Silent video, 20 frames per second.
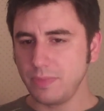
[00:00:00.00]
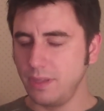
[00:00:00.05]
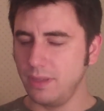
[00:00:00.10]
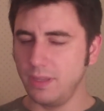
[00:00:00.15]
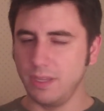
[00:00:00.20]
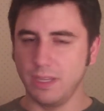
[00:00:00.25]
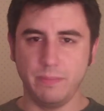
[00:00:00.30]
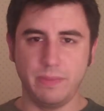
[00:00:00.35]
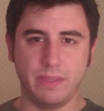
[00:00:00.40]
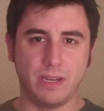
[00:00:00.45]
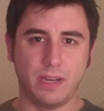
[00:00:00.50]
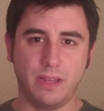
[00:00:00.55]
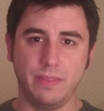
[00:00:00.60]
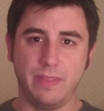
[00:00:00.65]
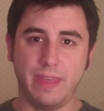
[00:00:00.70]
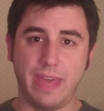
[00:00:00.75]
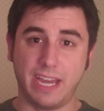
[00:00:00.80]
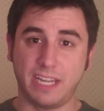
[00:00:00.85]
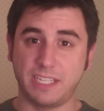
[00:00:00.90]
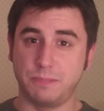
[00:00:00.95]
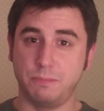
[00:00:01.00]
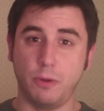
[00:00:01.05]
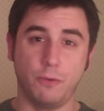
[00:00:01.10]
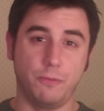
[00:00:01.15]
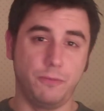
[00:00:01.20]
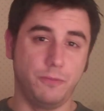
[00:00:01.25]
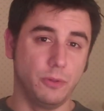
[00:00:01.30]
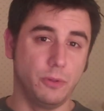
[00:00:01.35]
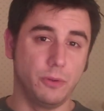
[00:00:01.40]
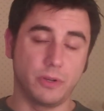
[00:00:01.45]
expo
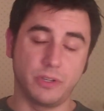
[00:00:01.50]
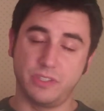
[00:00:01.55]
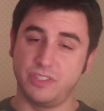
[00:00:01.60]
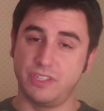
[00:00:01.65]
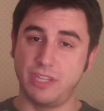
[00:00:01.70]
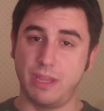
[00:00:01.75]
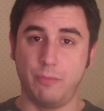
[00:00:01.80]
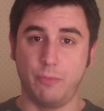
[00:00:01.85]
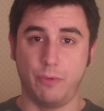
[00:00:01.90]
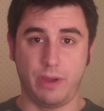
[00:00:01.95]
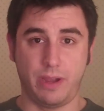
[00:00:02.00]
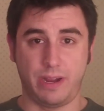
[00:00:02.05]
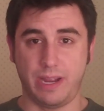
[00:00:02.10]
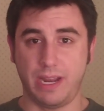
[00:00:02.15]
floor somewhere,